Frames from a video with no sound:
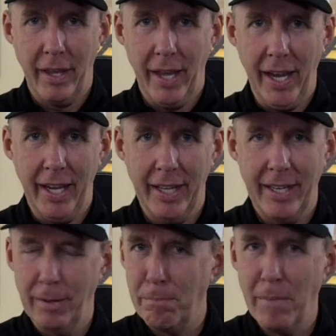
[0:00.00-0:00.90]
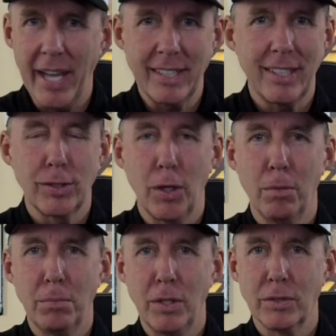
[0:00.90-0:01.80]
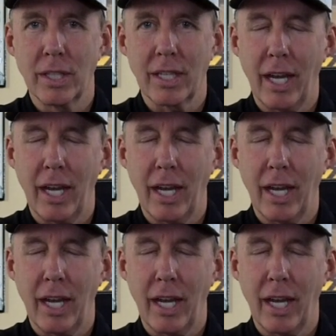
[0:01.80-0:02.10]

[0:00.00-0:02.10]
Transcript: and makes his own music.